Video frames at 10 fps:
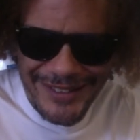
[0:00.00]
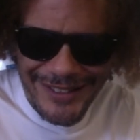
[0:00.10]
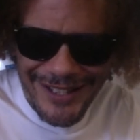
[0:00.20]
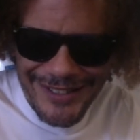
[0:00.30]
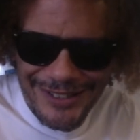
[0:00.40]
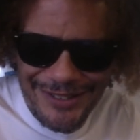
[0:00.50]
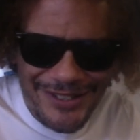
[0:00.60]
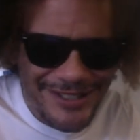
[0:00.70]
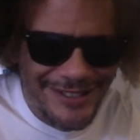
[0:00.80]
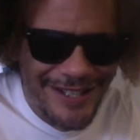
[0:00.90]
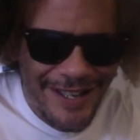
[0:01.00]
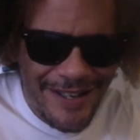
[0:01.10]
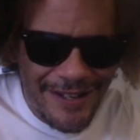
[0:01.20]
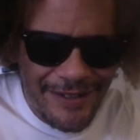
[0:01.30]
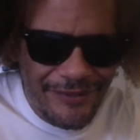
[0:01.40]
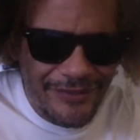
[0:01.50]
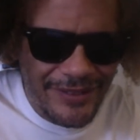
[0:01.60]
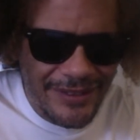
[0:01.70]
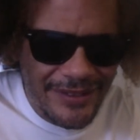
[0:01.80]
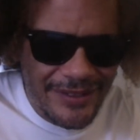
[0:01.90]
Constitution of
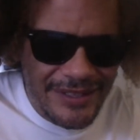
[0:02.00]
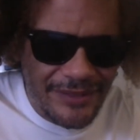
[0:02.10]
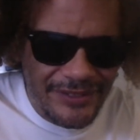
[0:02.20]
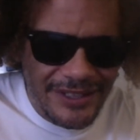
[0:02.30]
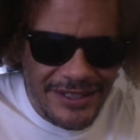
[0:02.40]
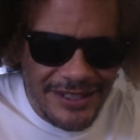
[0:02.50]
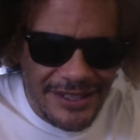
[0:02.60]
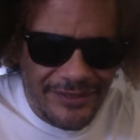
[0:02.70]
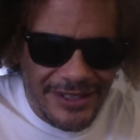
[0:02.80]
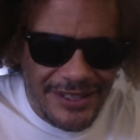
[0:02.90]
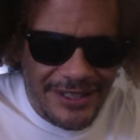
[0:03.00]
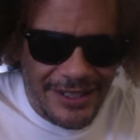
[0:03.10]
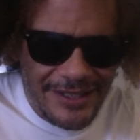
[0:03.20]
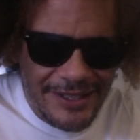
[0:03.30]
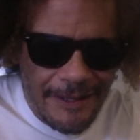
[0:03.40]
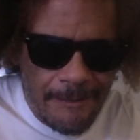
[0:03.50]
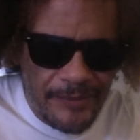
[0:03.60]
1776.